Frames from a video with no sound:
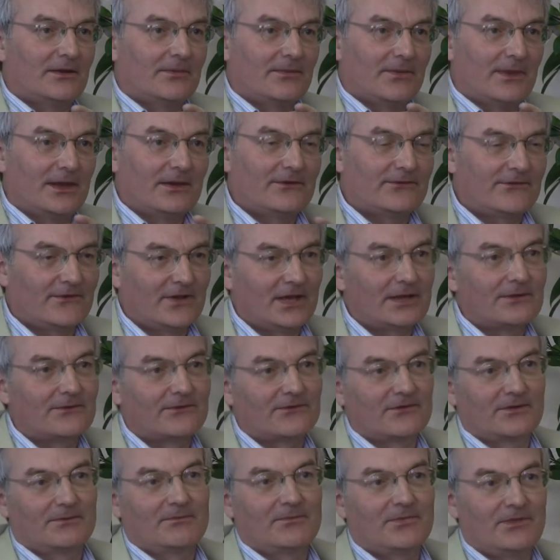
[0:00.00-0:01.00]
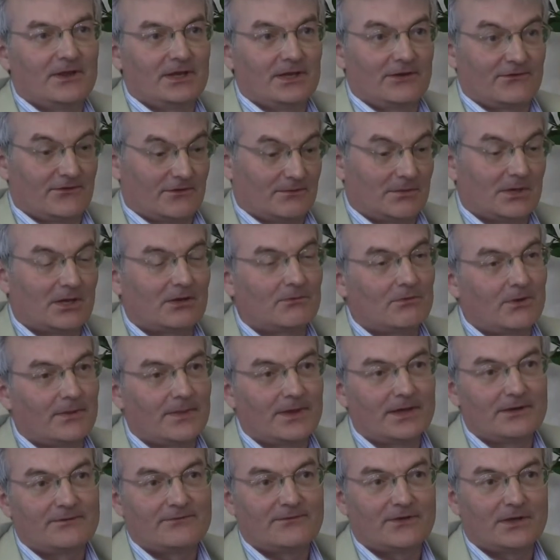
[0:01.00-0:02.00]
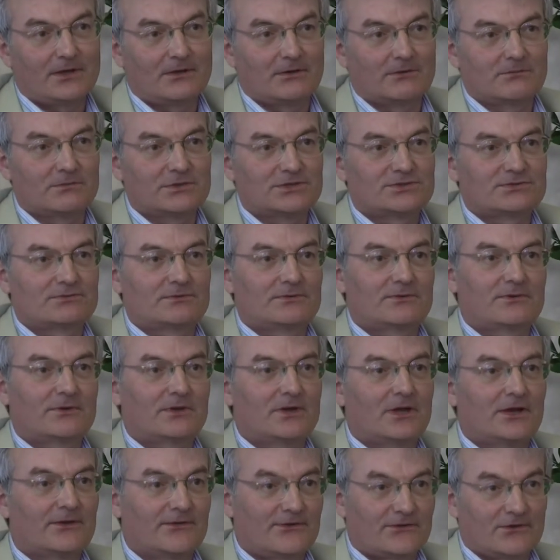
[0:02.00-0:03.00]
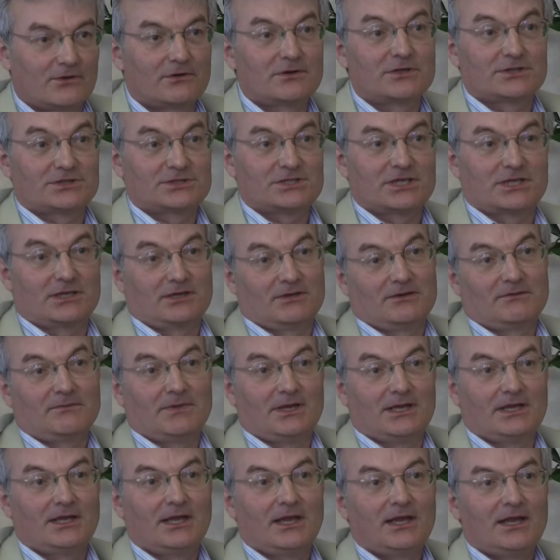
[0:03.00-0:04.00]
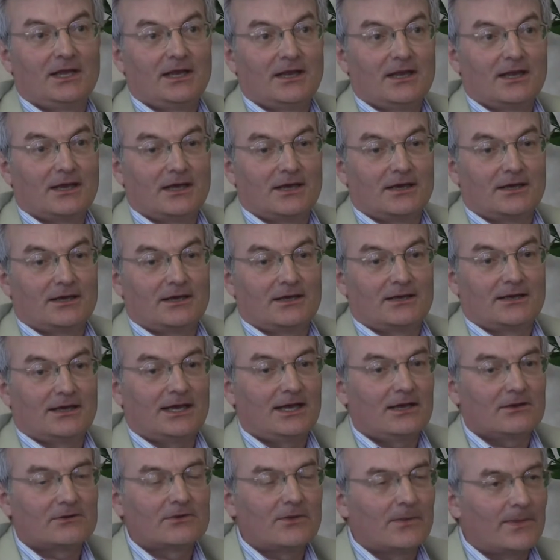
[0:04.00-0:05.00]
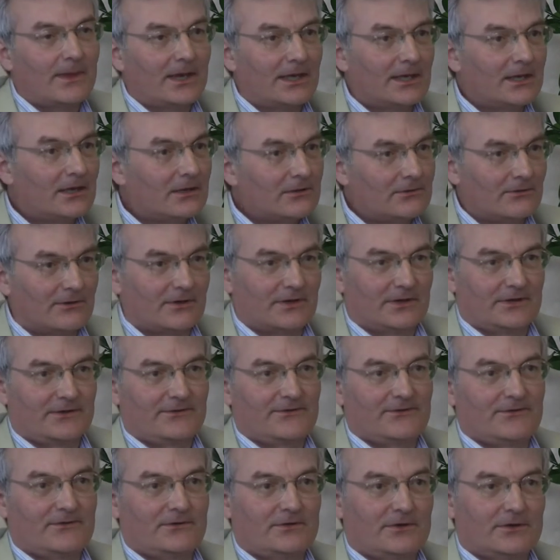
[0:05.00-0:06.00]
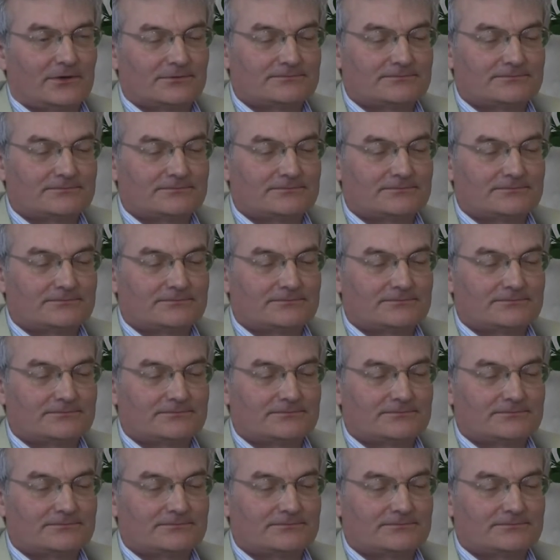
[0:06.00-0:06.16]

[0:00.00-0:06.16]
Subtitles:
they said some things about what they felt which were astonishing to me. How could they know this?